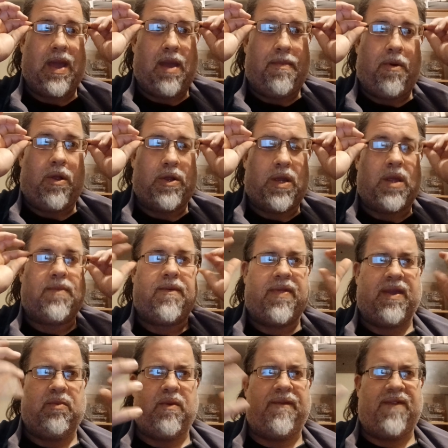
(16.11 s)
Apologies for
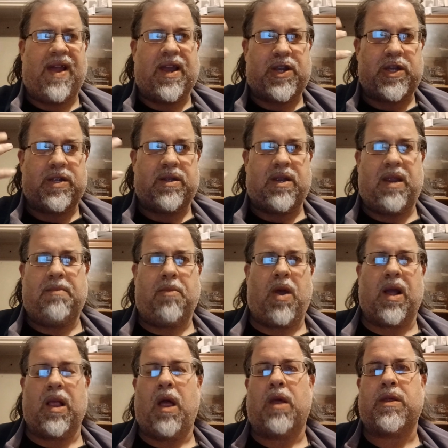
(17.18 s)
the reflection in my
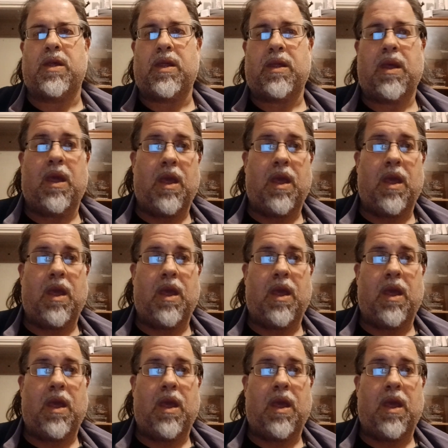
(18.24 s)
glasses.